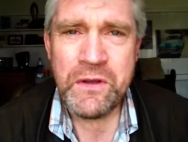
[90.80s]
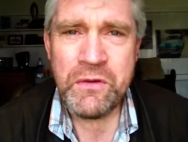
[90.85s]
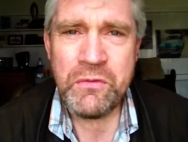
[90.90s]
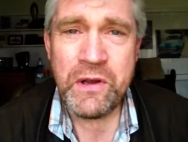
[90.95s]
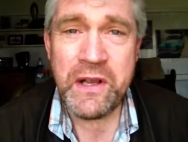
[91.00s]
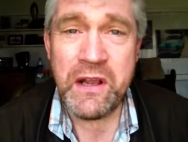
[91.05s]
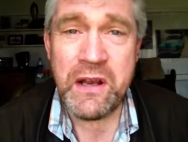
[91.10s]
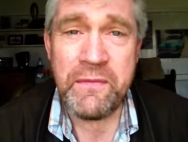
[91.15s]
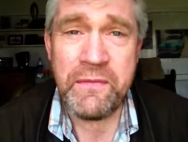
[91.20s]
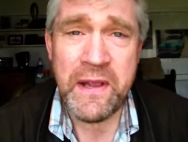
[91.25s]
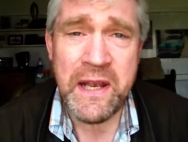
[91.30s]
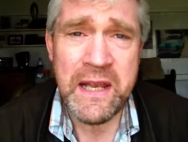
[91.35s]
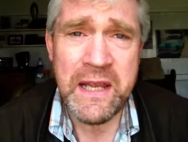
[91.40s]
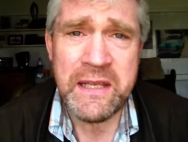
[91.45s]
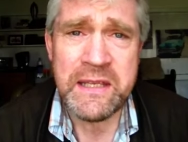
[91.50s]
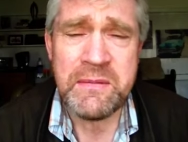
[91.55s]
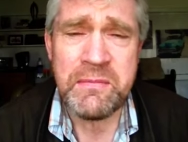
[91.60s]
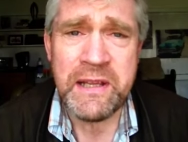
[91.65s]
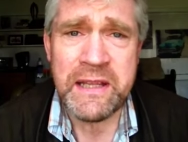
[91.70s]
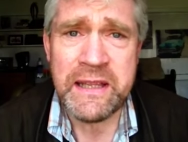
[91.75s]
We got a fella
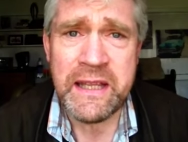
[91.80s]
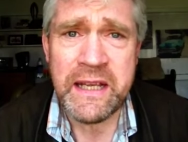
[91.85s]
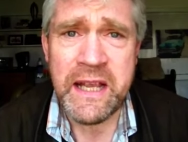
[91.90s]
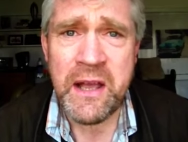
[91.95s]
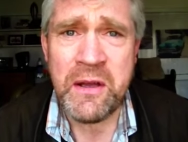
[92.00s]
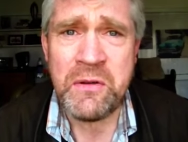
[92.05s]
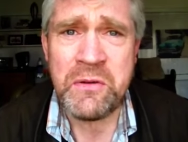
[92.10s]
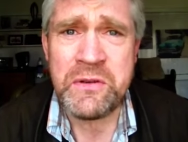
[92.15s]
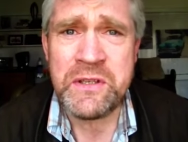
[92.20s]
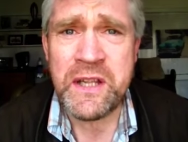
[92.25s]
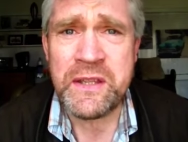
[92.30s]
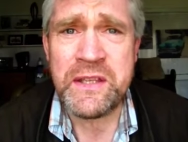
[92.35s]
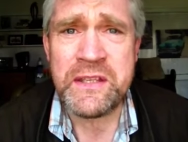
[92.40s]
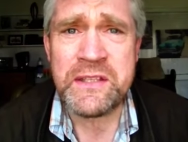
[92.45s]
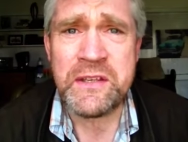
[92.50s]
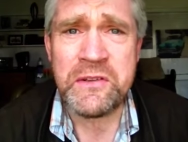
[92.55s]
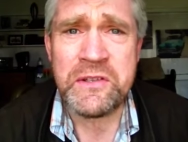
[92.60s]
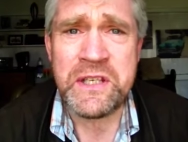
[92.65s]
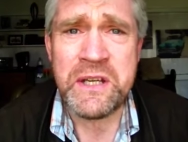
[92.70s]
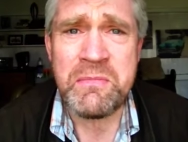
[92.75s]
in to milk the cows on the
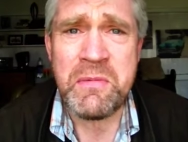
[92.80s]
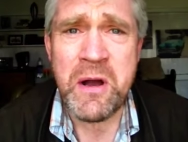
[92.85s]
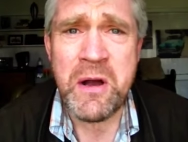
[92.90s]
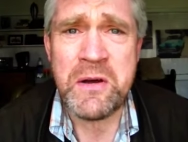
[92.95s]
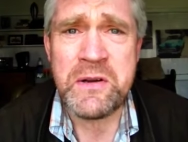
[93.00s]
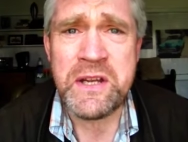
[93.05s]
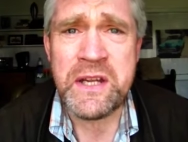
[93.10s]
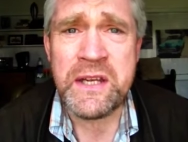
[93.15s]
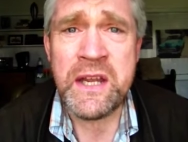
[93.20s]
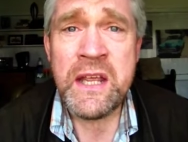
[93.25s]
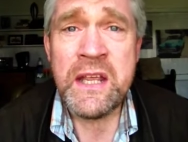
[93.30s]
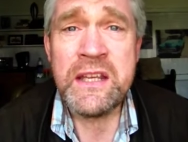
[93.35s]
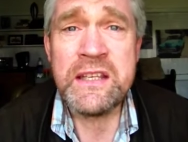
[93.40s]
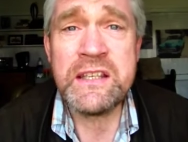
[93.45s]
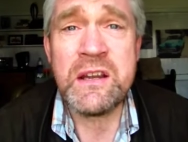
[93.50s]
Sunday morning,